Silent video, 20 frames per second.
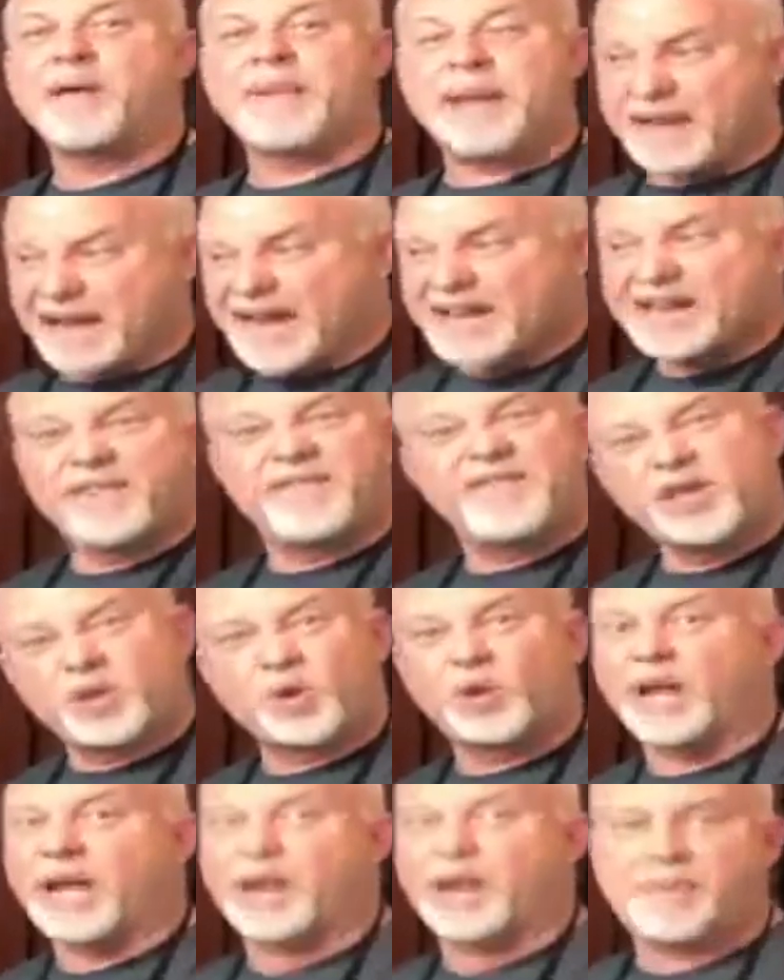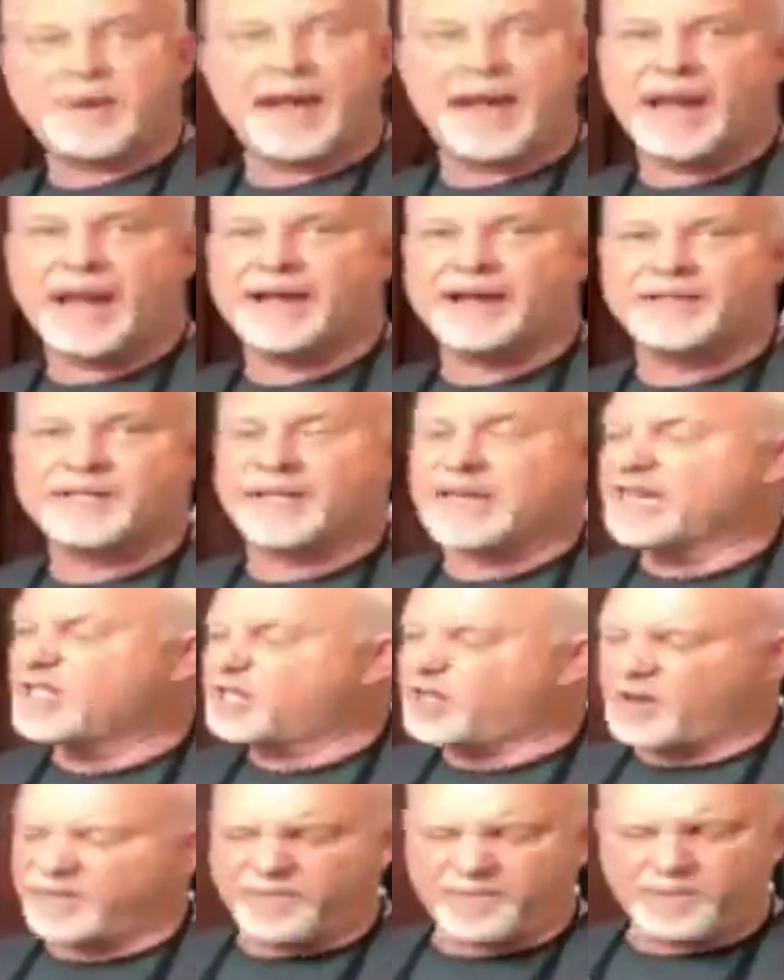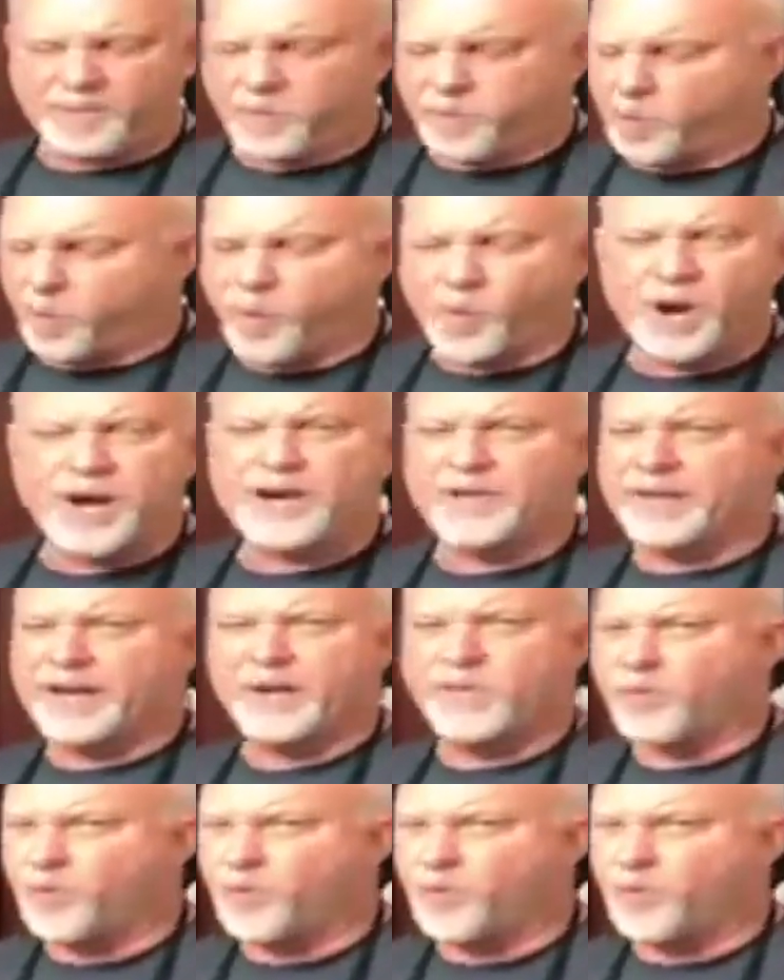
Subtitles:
make individual lot of paellas. It's really,